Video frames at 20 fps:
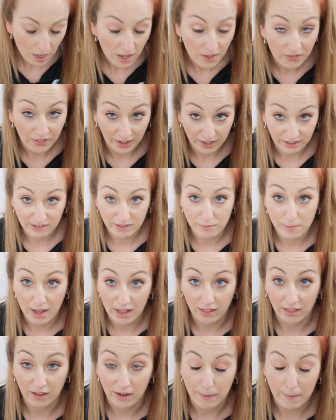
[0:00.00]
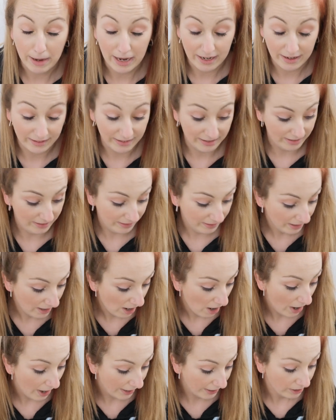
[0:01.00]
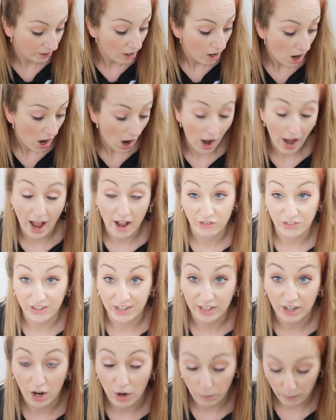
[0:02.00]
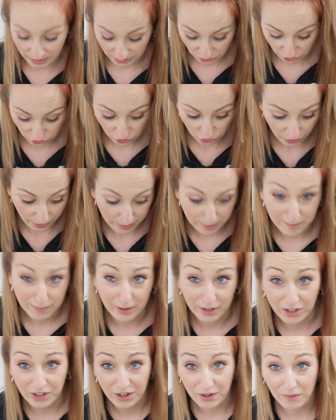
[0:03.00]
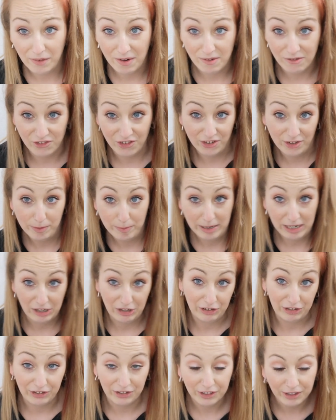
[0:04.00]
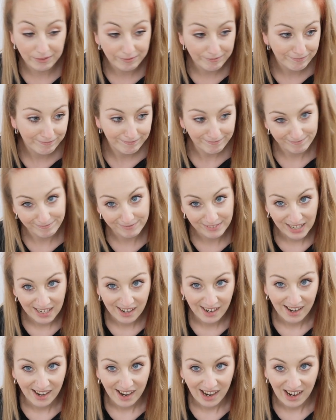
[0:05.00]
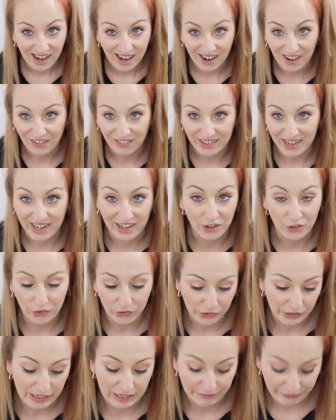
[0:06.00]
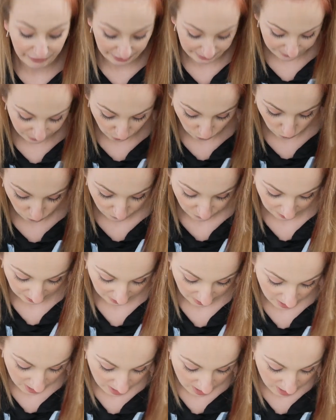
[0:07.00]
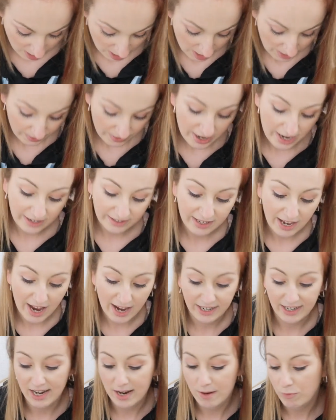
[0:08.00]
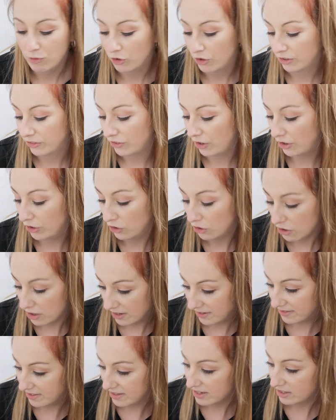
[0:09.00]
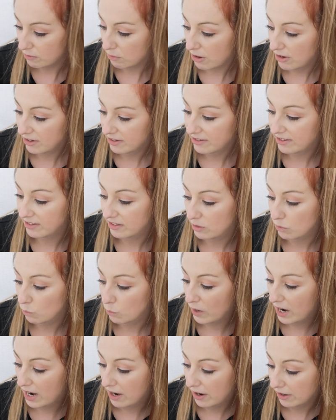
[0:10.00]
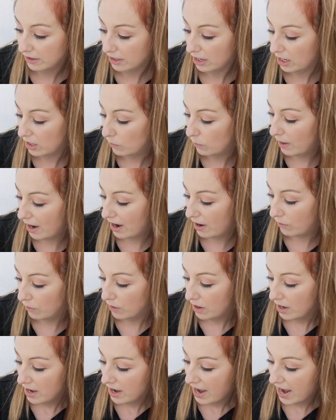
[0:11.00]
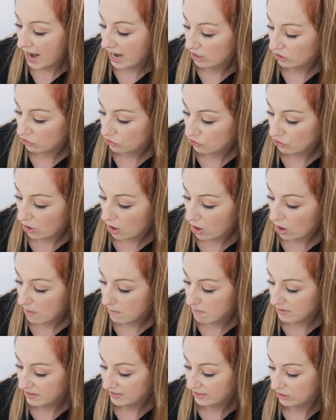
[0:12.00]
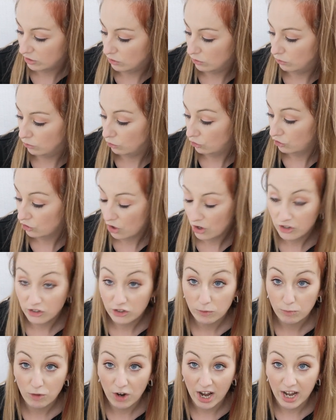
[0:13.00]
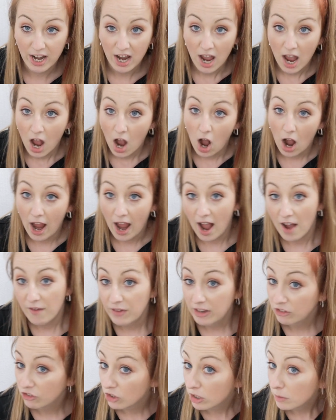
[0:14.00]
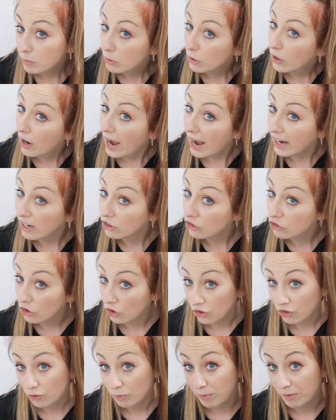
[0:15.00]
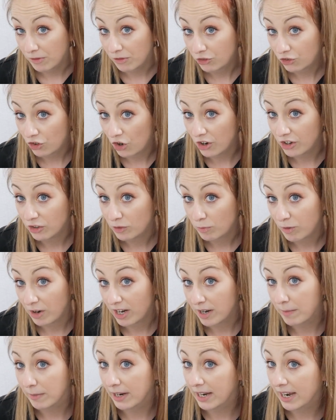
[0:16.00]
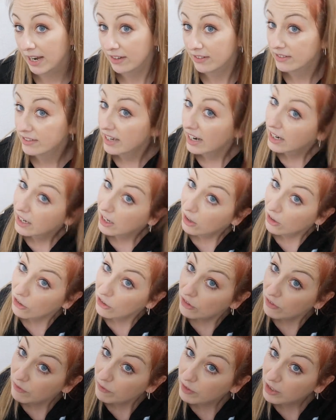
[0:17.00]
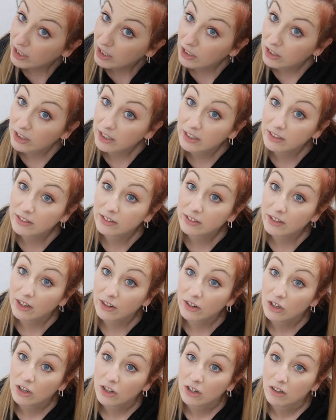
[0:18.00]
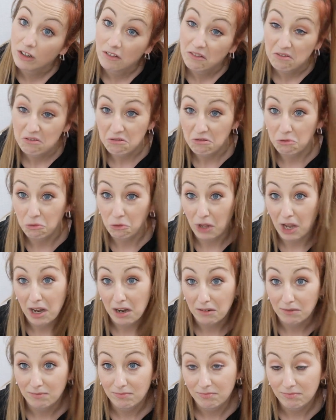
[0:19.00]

They smell amazing. I, I actually can't wait to try them, but you know, I was just a bit like, I'll take it or leave it sort of thing. The next hair care product I got is this one. This is the wow, Colour Wow Extra Mystical Shine Spray. I have actually put a shine spray in my hair today and I don't think like it's done all that